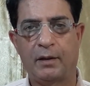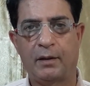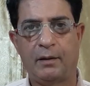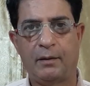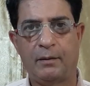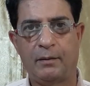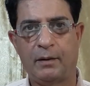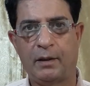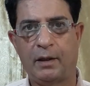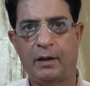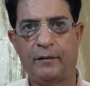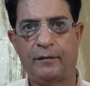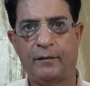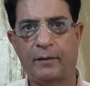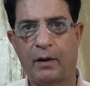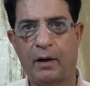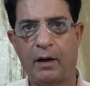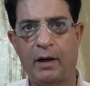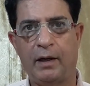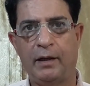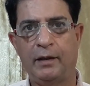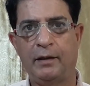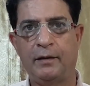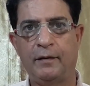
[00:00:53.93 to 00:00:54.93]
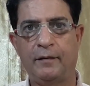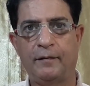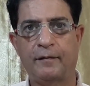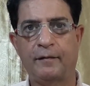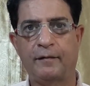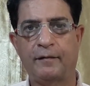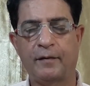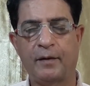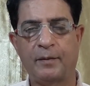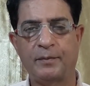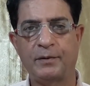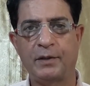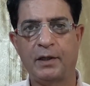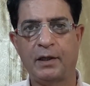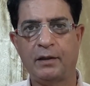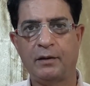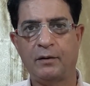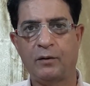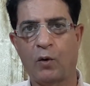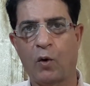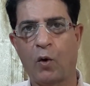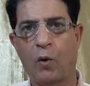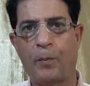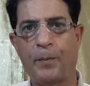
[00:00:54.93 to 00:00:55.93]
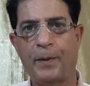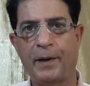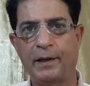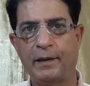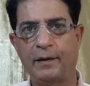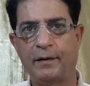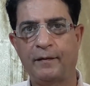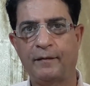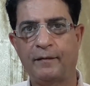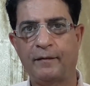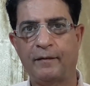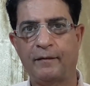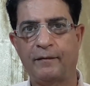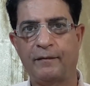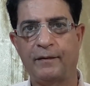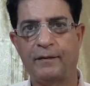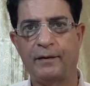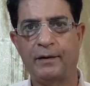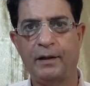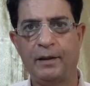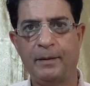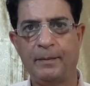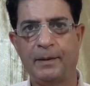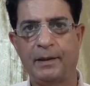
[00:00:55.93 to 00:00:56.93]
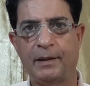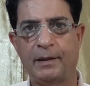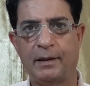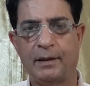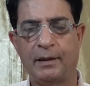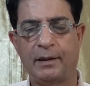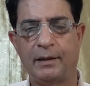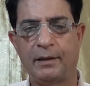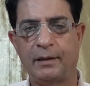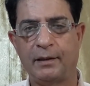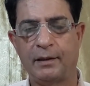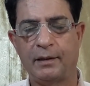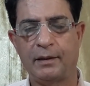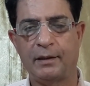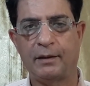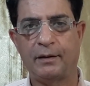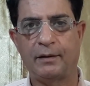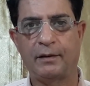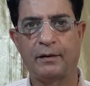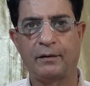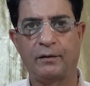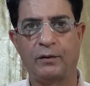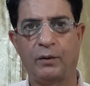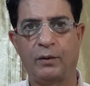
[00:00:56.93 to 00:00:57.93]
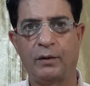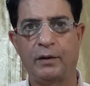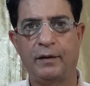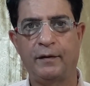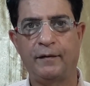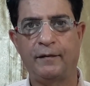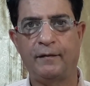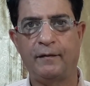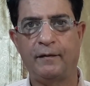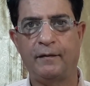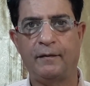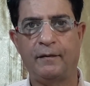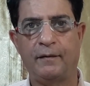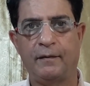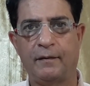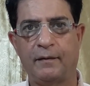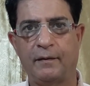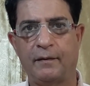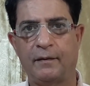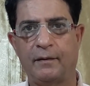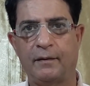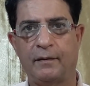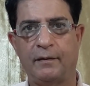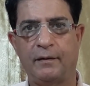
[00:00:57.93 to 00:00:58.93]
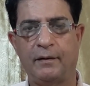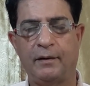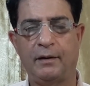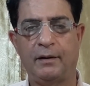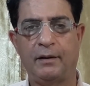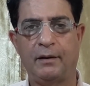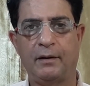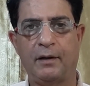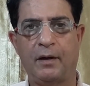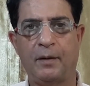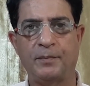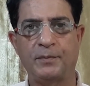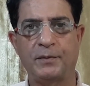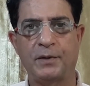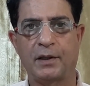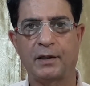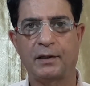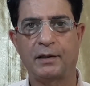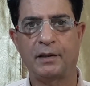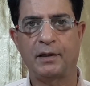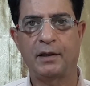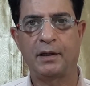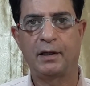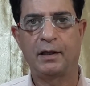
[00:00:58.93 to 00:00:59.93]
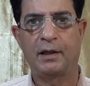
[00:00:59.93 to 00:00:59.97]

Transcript: All right, so I is the subject, open is the verb, and then the door is the object.